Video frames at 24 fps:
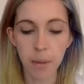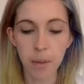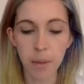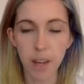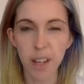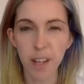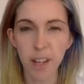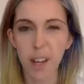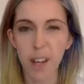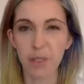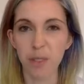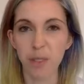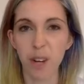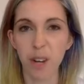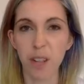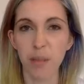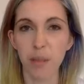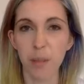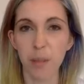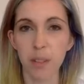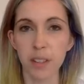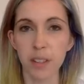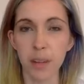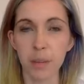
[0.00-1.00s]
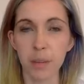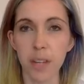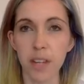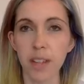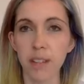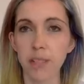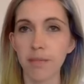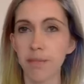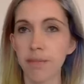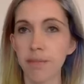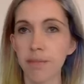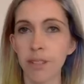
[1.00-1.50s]
Now, for us, what does that
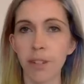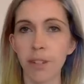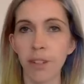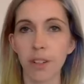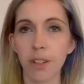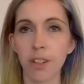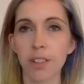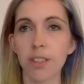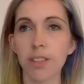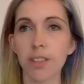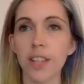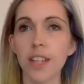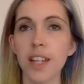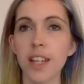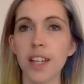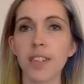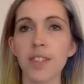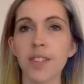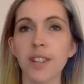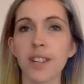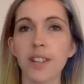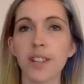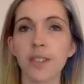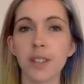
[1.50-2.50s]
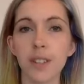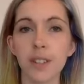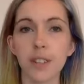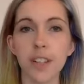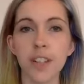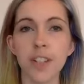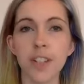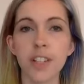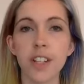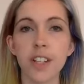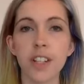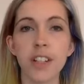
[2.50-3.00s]
mean? We're not going to see a
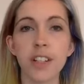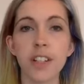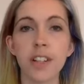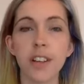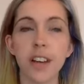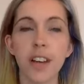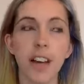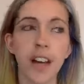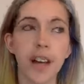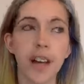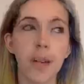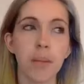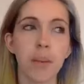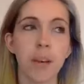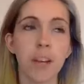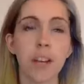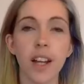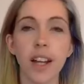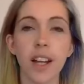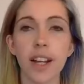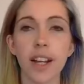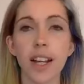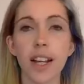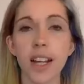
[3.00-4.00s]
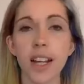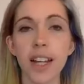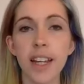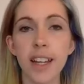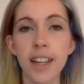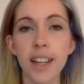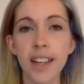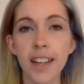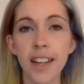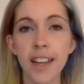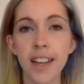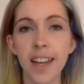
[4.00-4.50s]
transfiguration, unlikely.
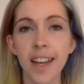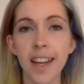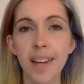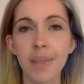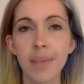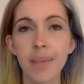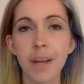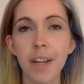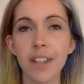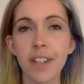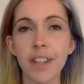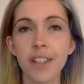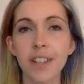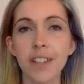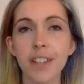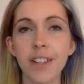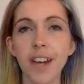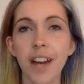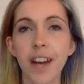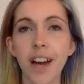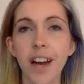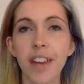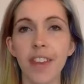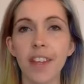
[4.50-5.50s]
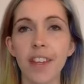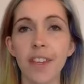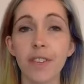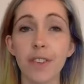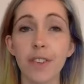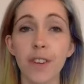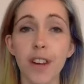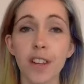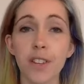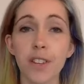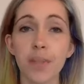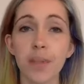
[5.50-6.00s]
But I think
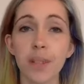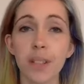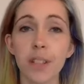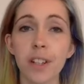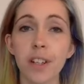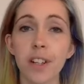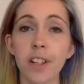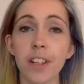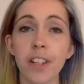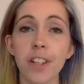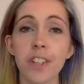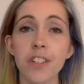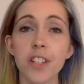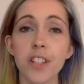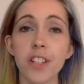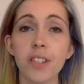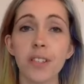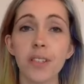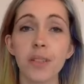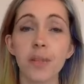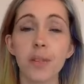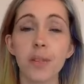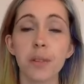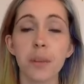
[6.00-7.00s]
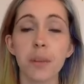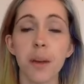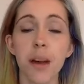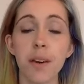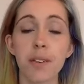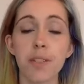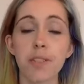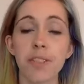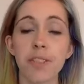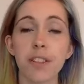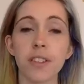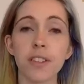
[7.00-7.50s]
for us, we can look at it. Jesus was
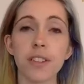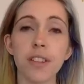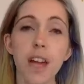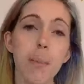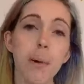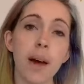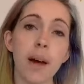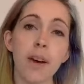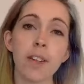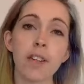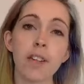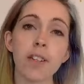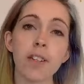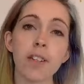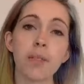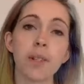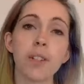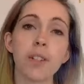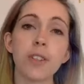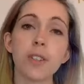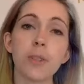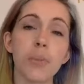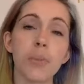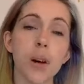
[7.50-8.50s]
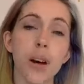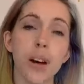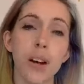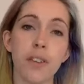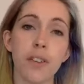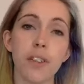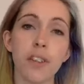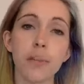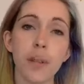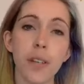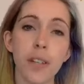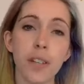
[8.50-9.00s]
about to step out into a new part of
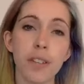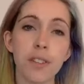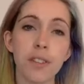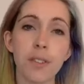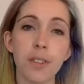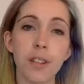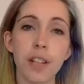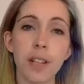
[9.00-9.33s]
his ministry.